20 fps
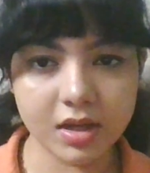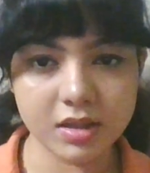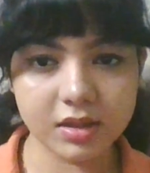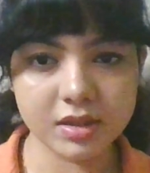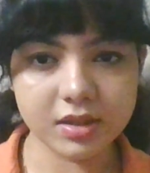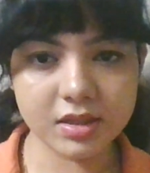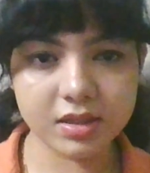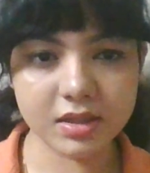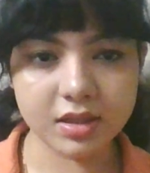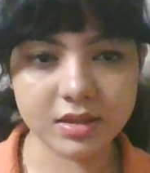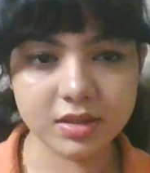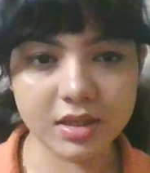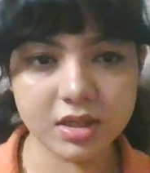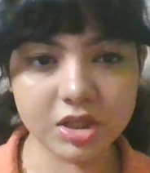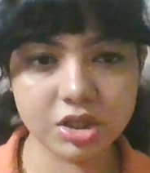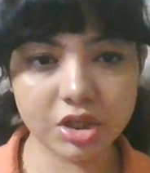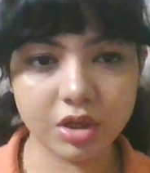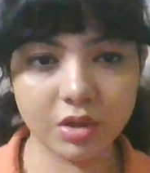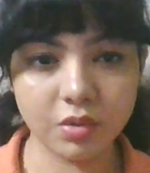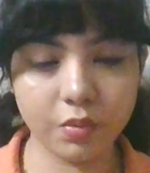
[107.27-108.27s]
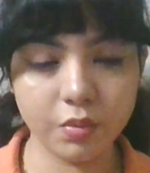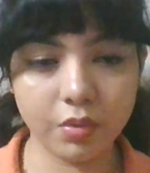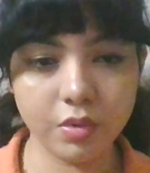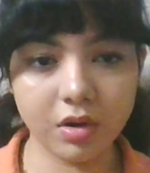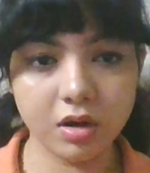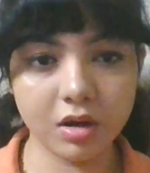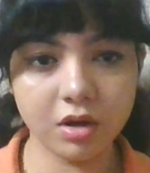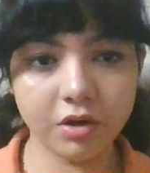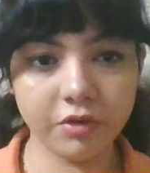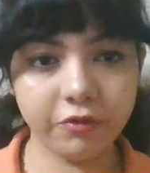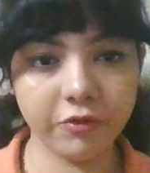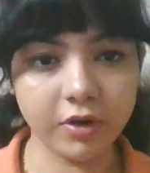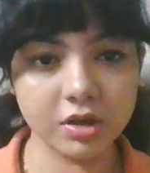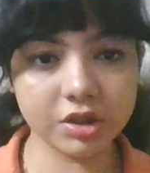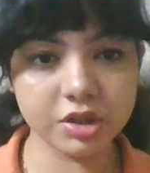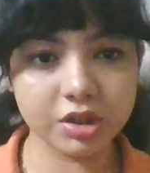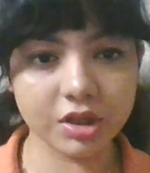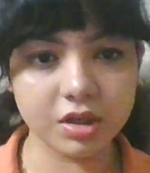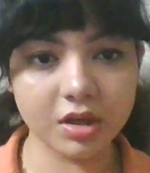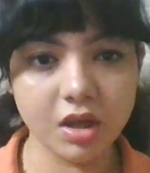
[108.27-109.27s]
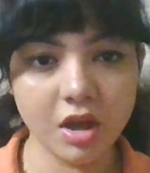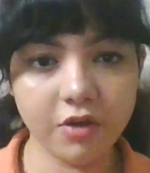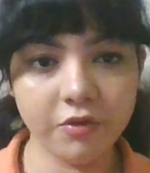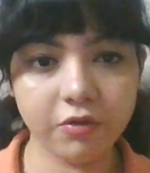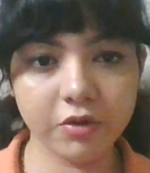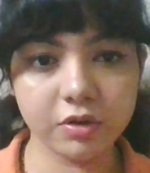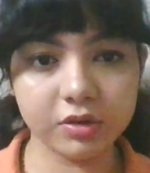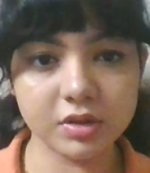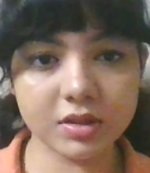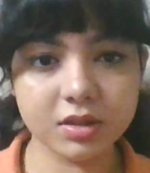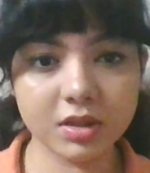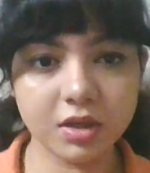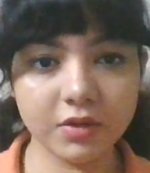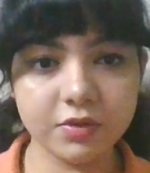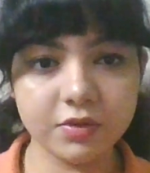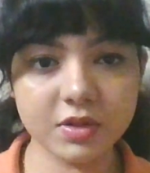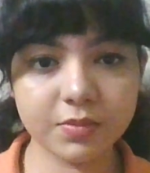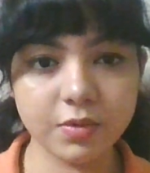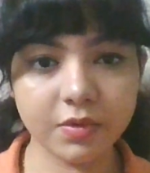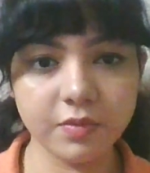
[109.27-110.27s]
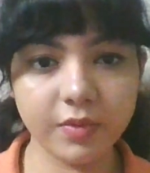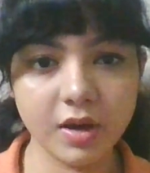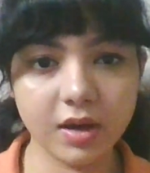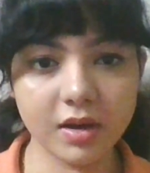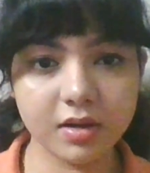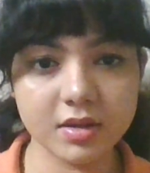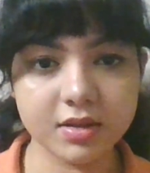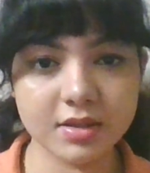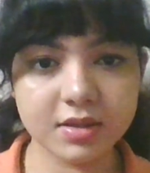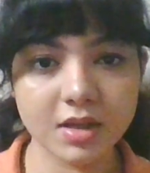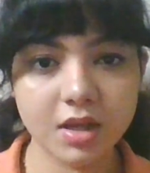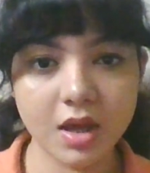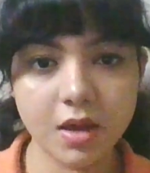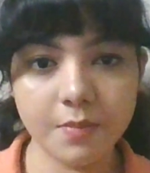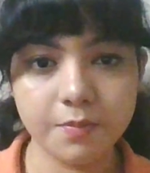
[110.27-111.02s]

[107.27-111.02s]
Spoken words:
This is essential function for the service providers,